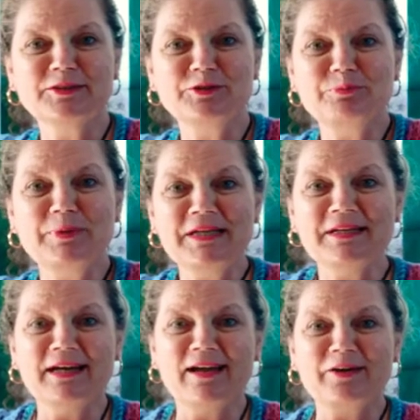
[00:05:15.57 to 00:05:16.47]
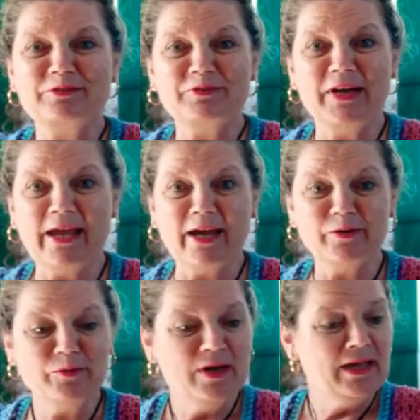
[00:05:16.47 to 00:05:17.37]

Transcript: to be alive now